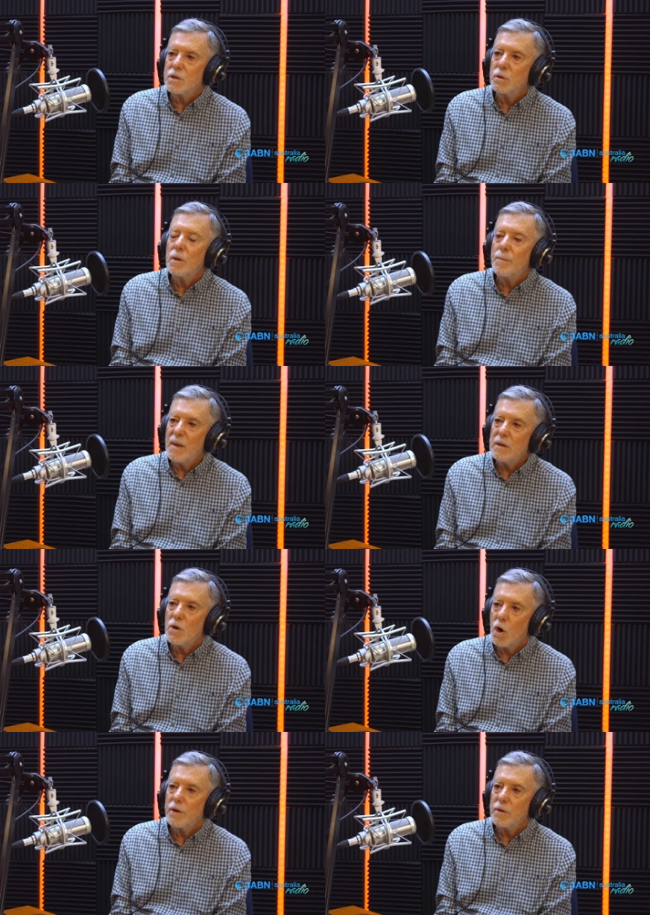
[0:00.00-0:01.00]
till the
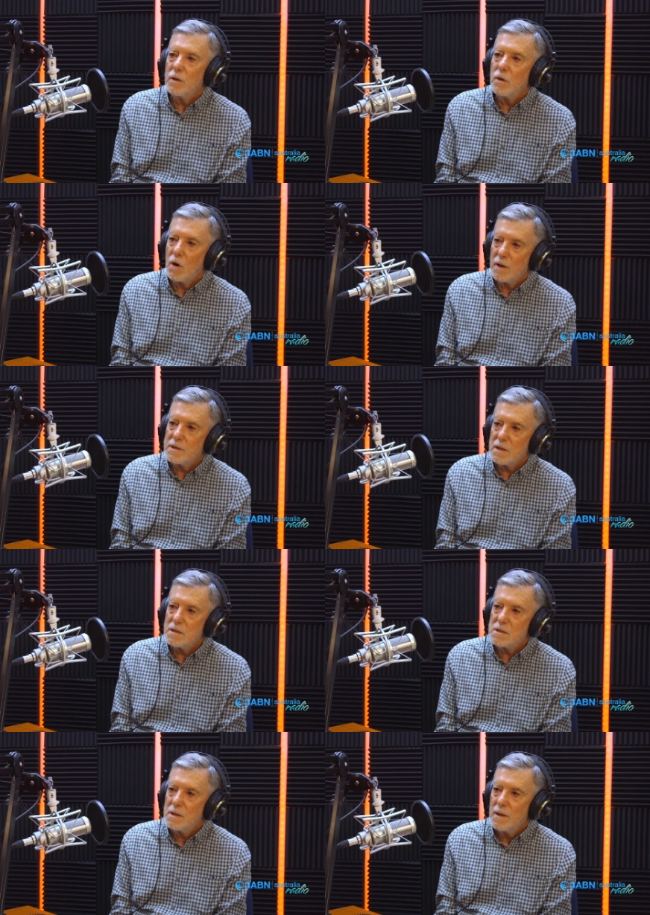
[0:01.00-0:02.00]

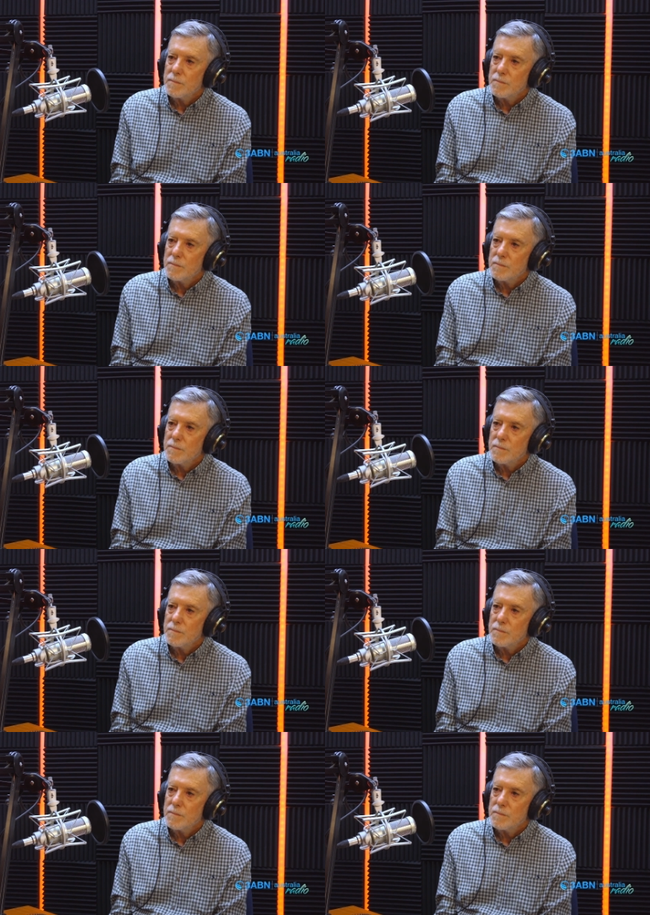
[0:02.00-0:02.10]
mid-1990s.